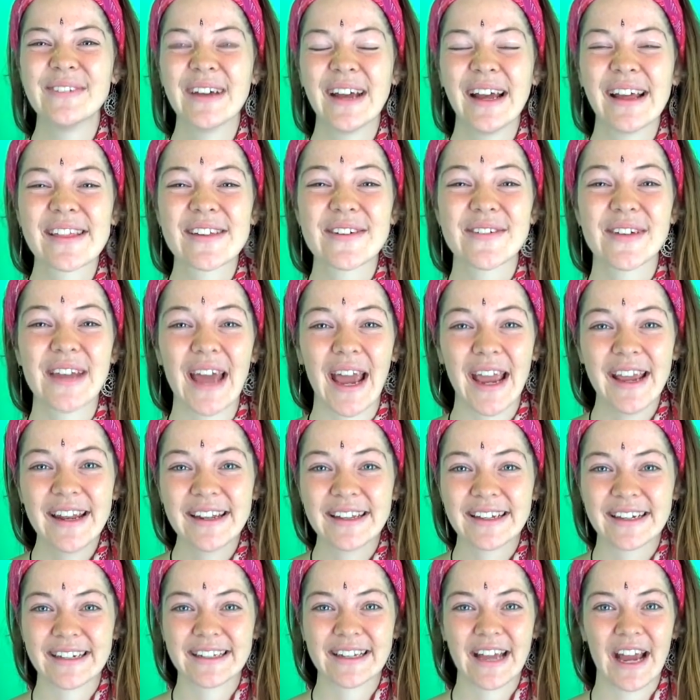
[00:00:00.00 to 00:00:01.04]
So what I
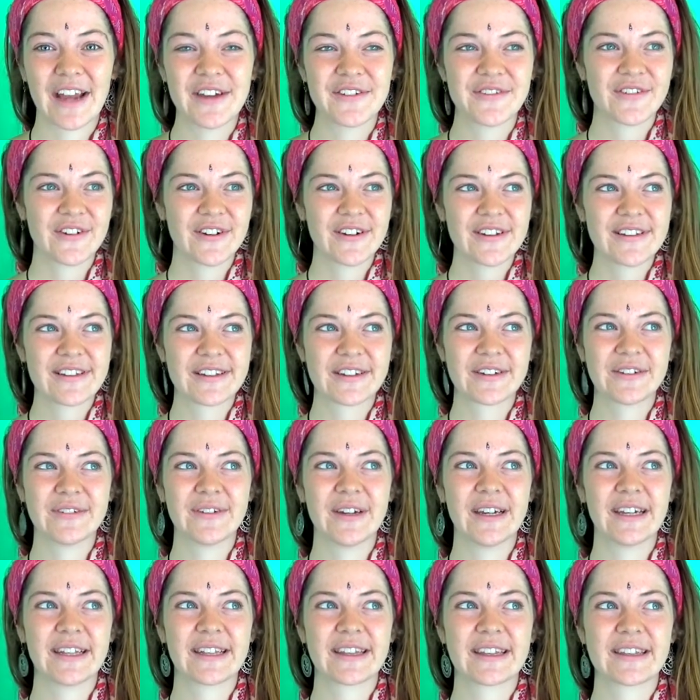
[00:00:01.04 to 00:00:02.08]
did, I first
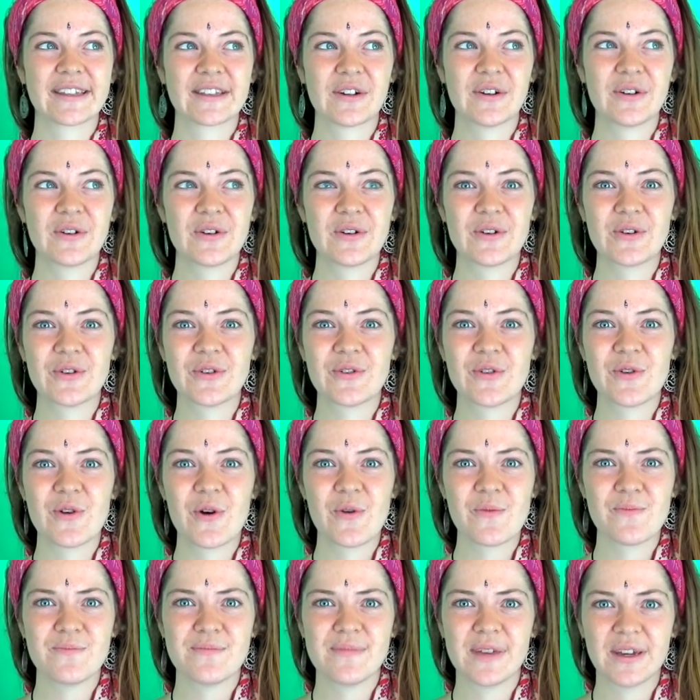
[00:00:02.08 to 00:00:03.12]
quit all
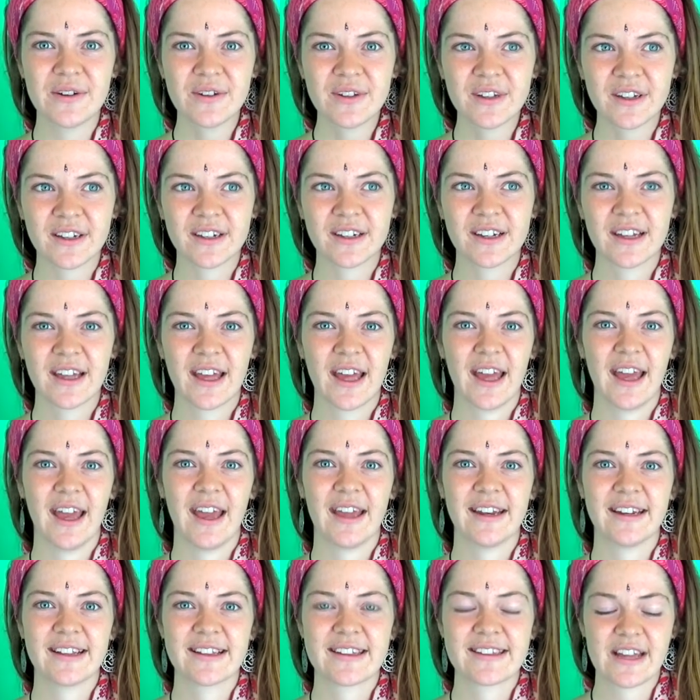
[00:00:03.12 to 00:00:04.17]
milk,
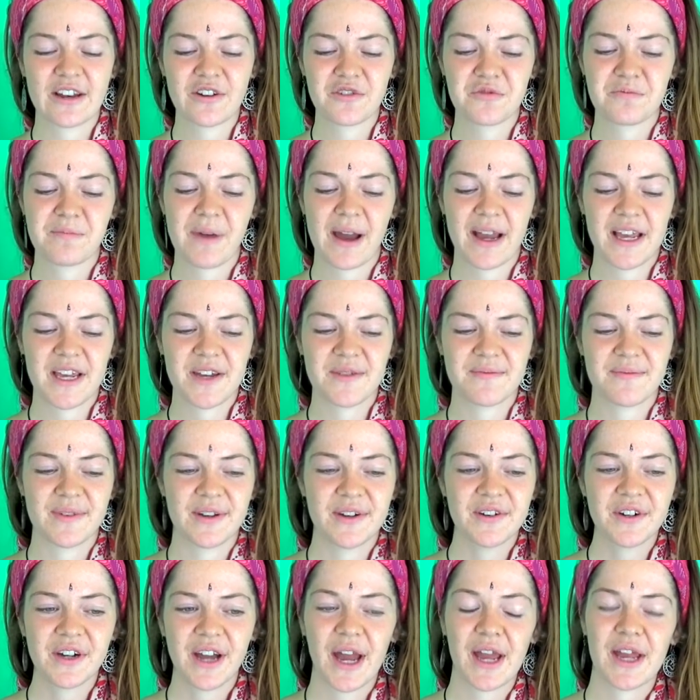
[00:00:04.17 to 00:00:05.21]
and instead of buying
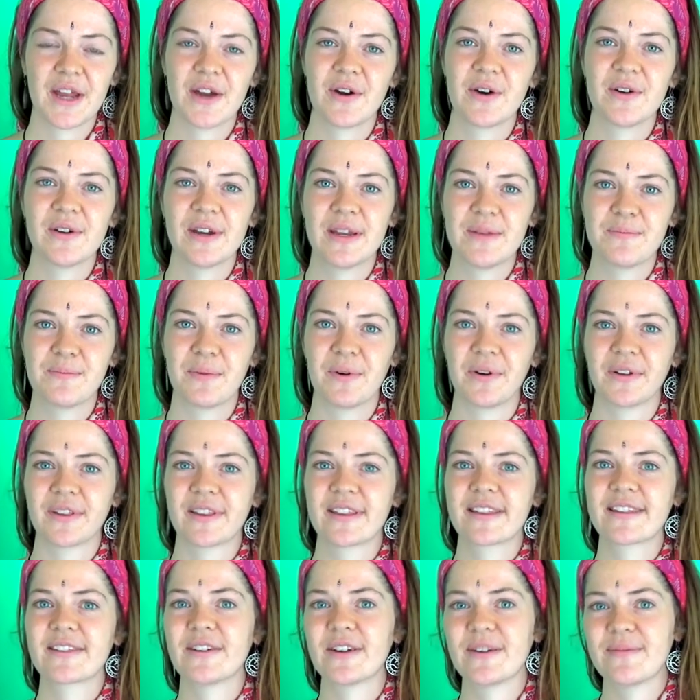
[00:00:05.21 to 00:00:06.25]
milk, I only bought
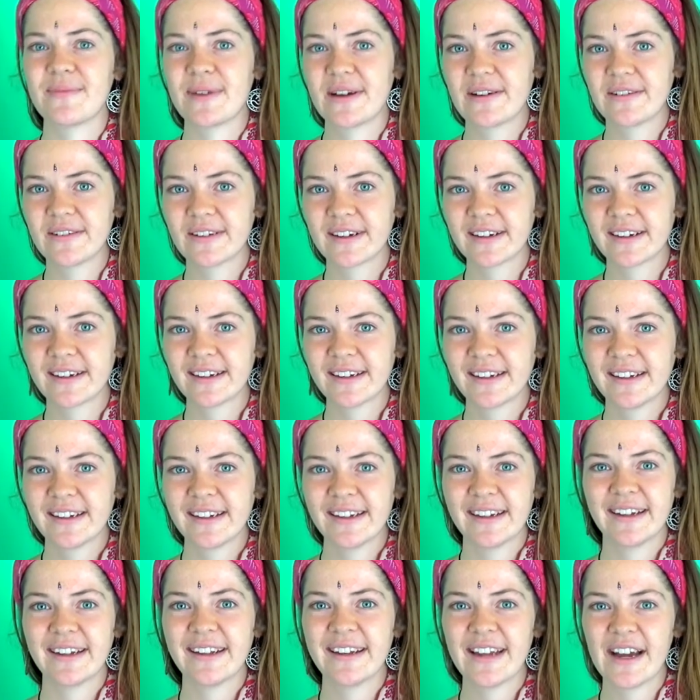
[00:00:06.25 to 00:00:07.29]
soy milk.
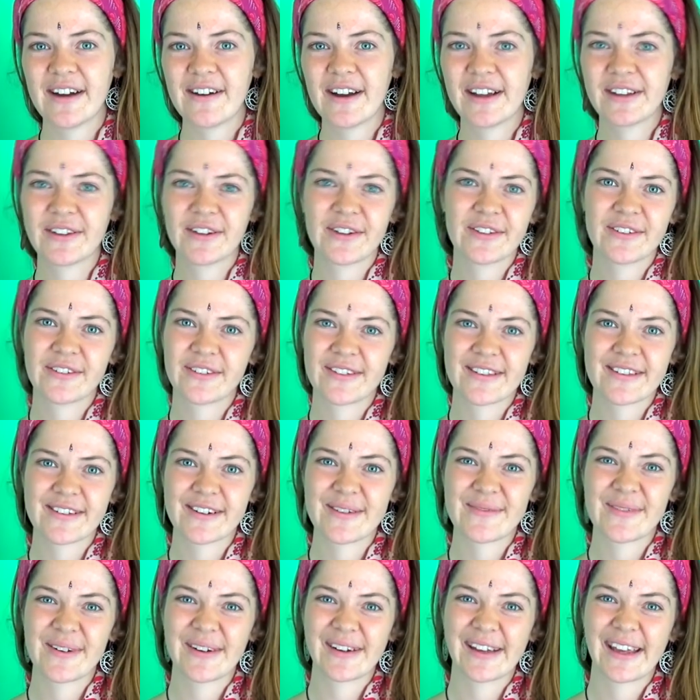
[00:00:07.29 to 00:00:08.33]
And now I don't do
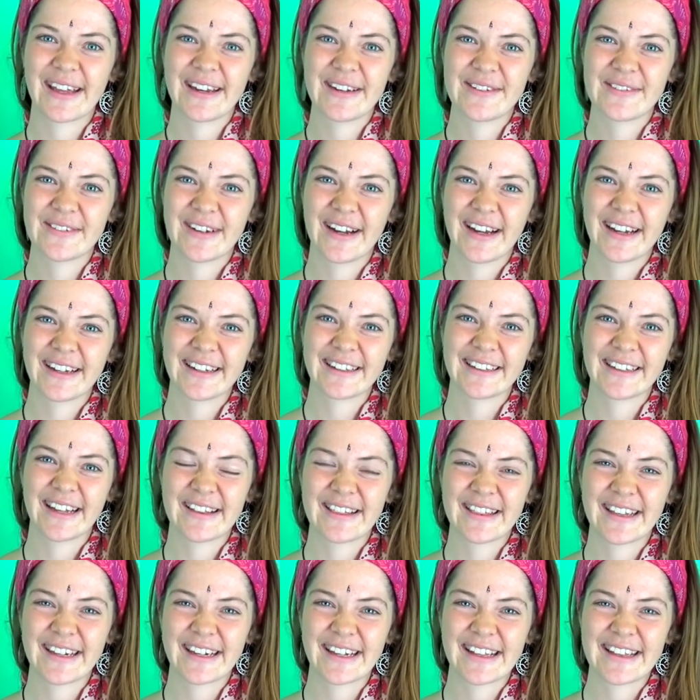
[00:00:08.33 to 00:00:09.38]
soy milk anymore. I
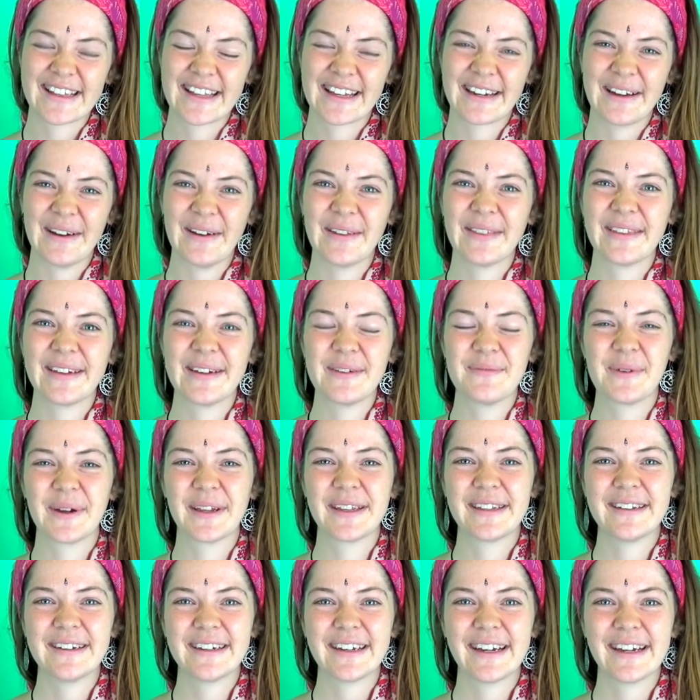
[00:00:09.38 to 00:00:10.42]
think it's unhealthy.
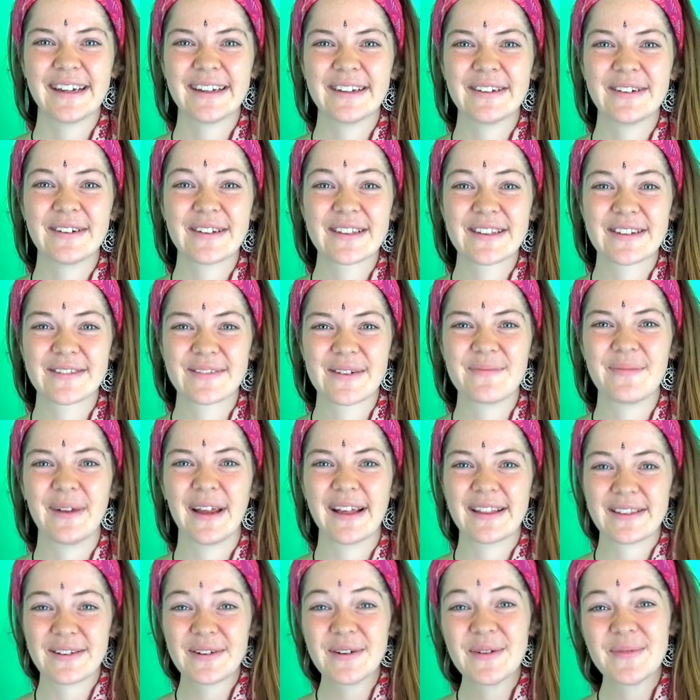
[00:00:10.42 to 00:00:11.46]
But you can also
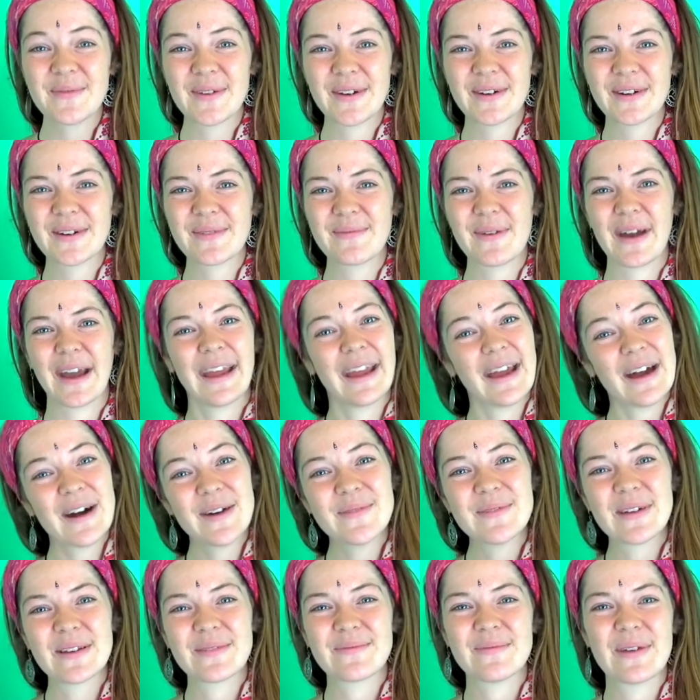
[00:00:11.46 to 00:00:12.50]
replace all milk by
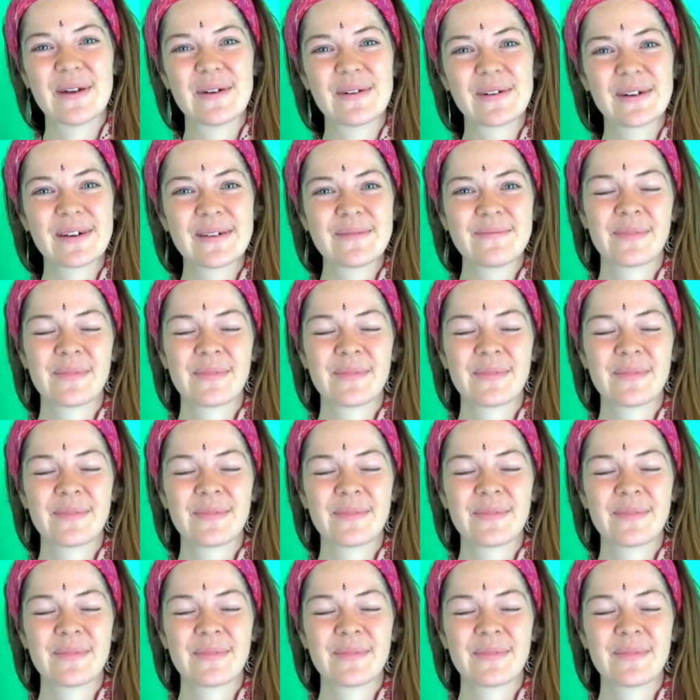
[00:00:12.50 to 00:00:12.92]
almond milk.